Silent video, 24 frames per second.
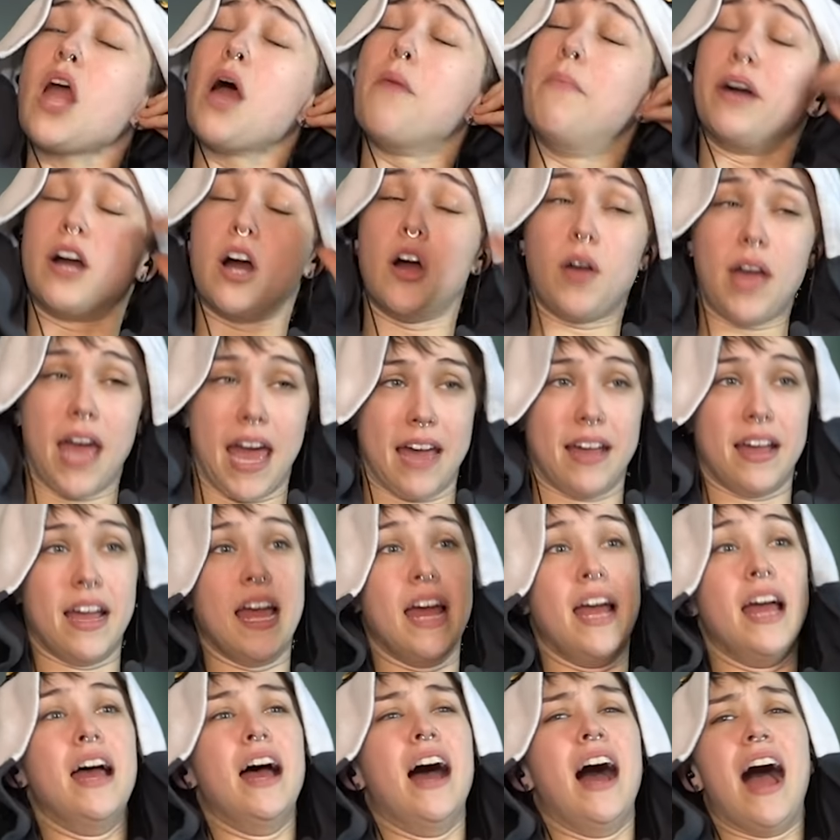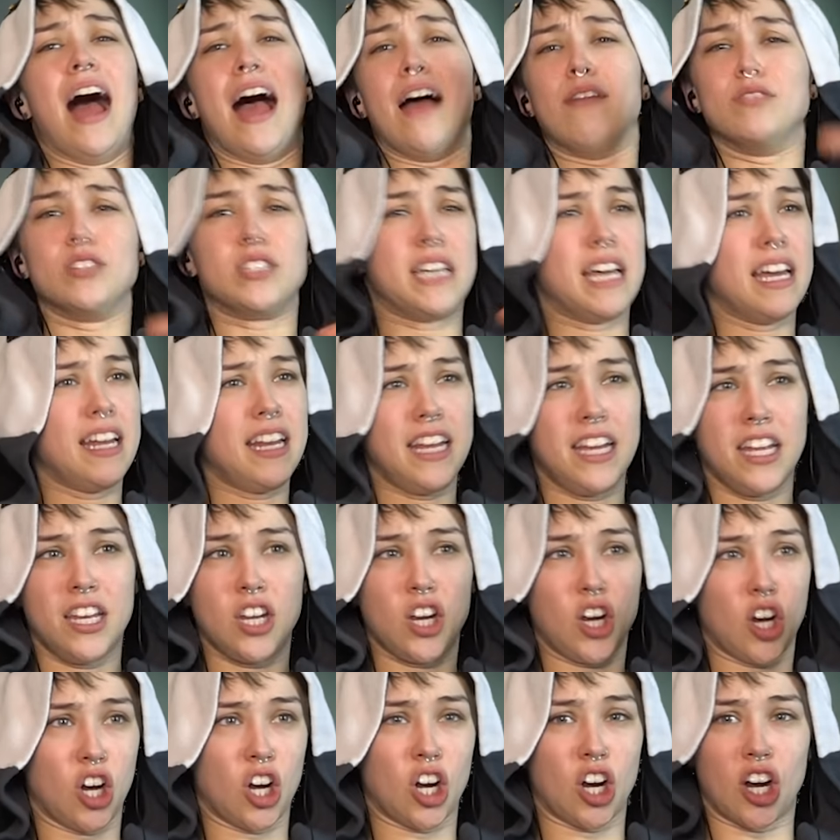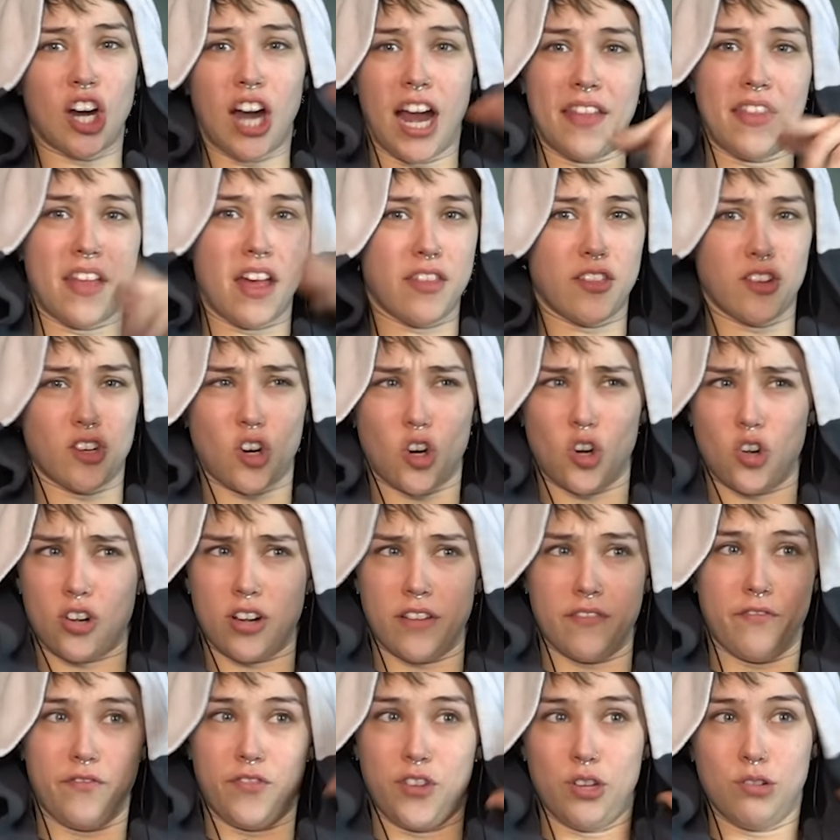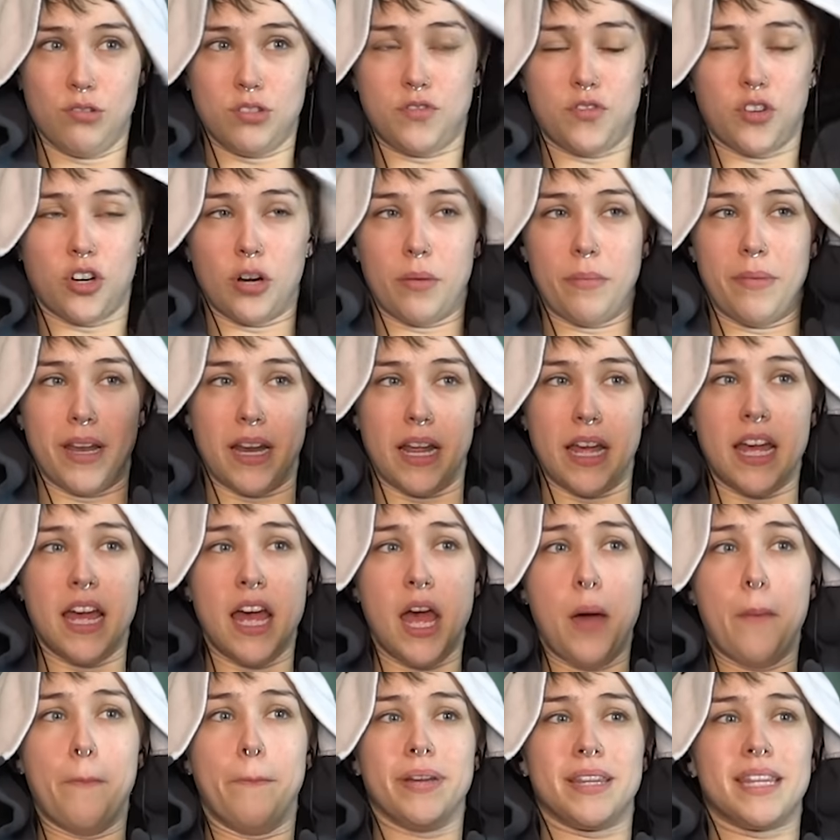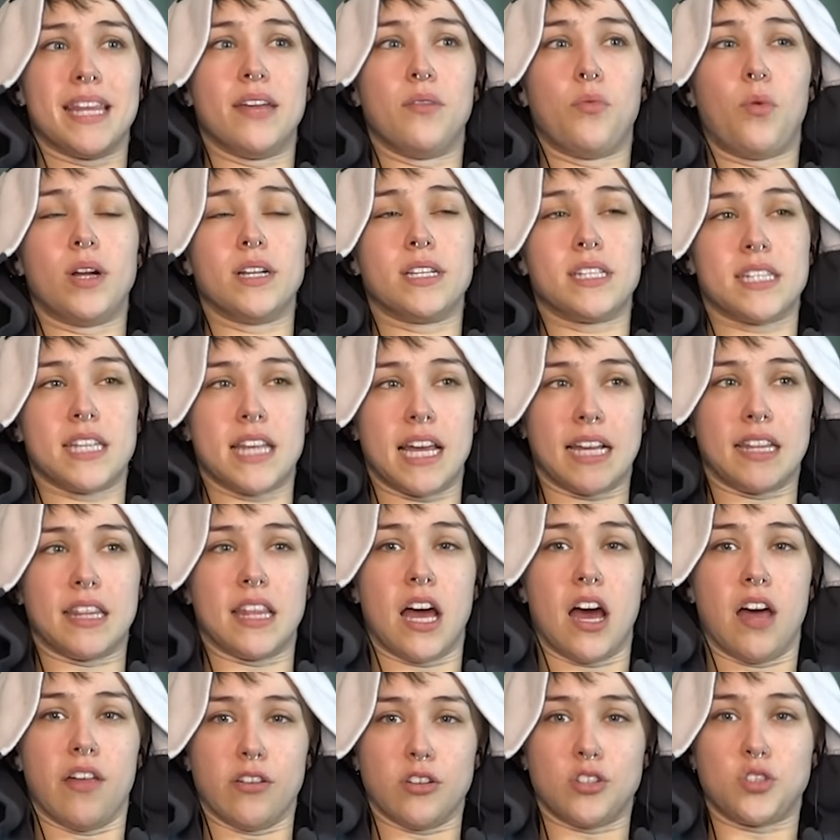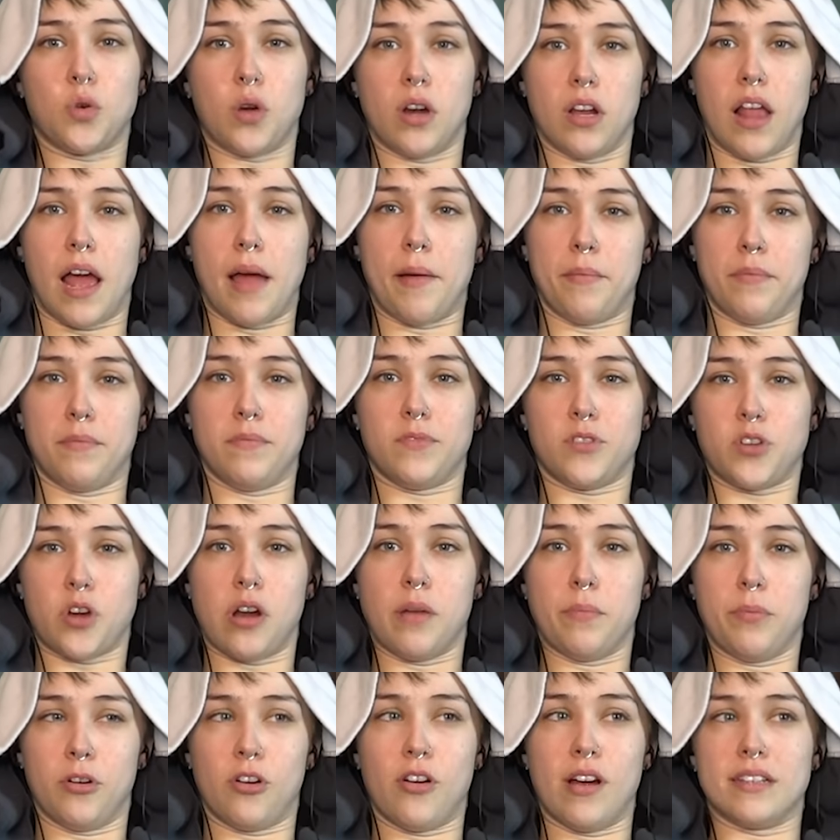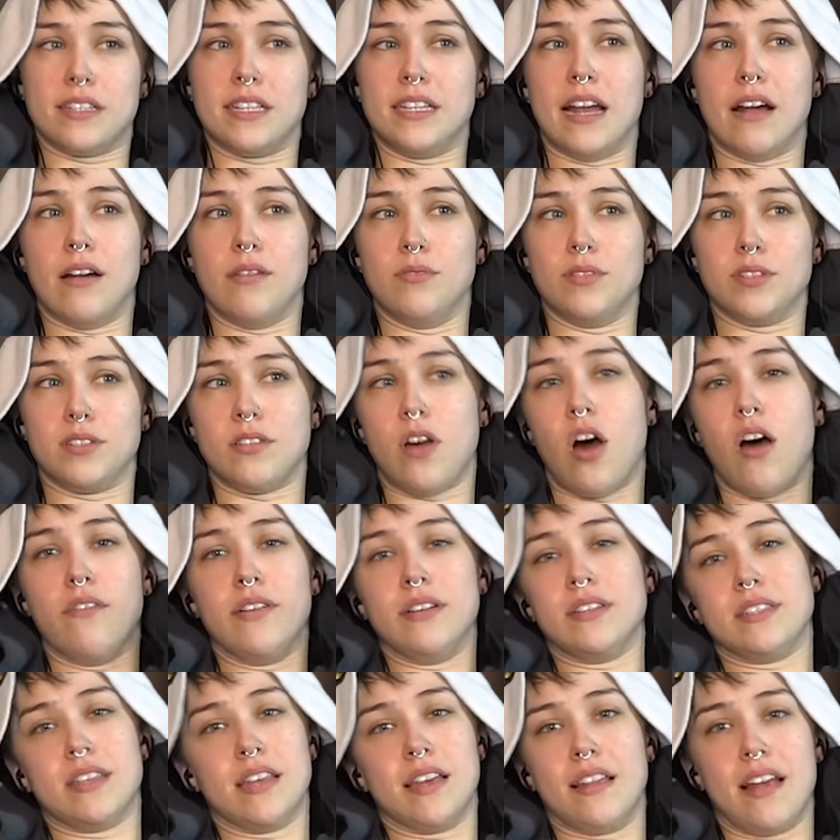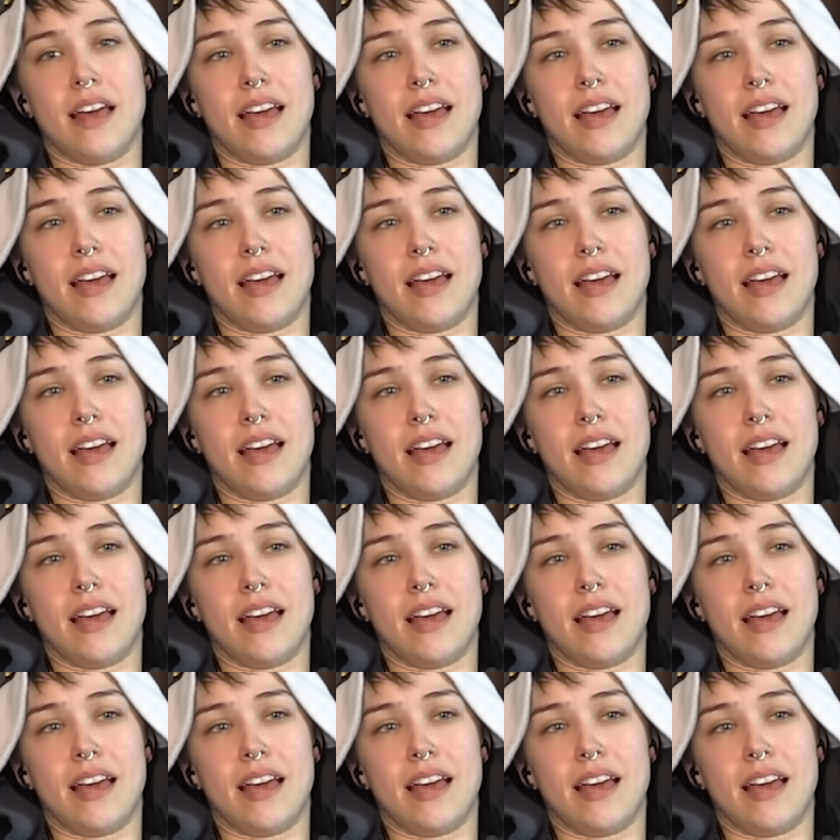But okay, I was getting her and the other girl confused for a minute, but then once like the other storyline started progressing, I was obviously